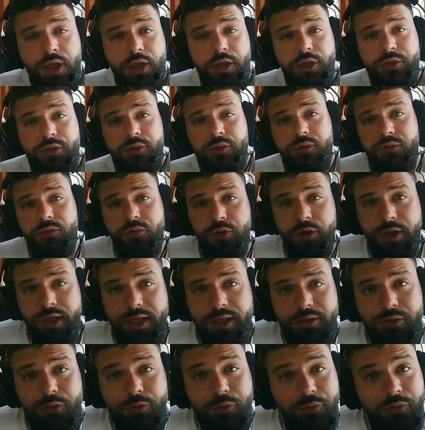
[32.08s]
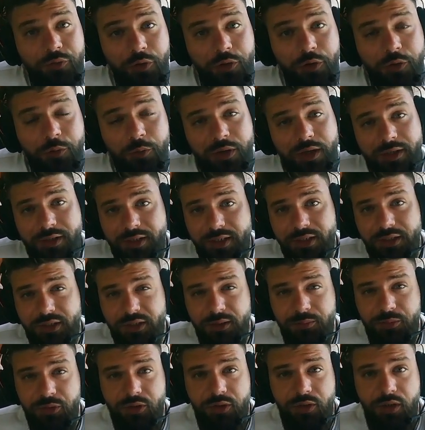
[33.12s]
Don't forget to follow, like, and
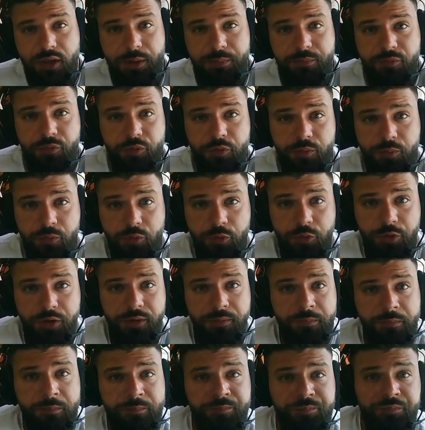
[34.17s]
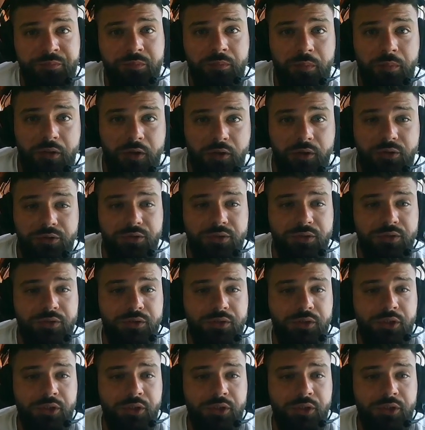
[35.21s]
subscribe for more content.